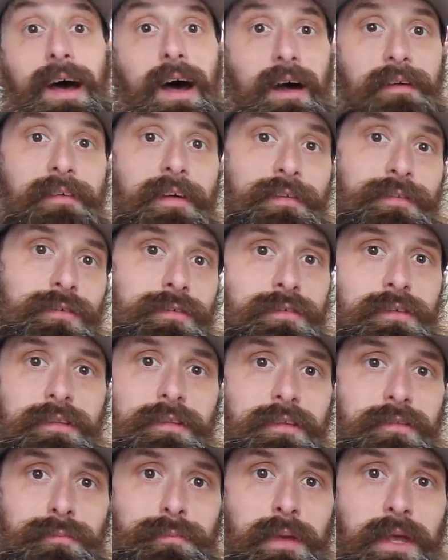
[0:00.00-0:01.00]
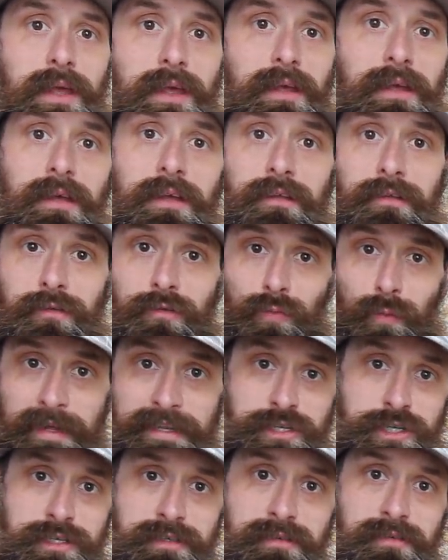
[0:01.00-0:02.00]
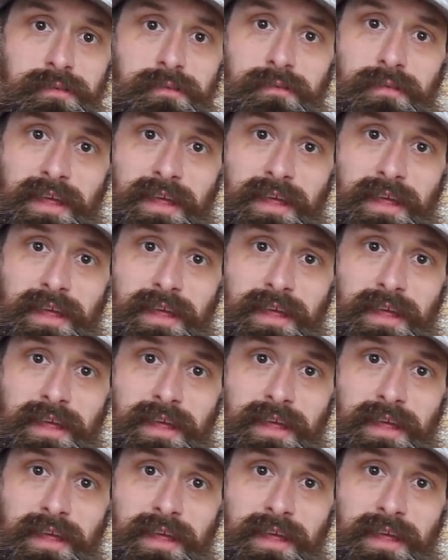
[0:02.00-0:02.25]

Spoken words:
I've also seen this be switches,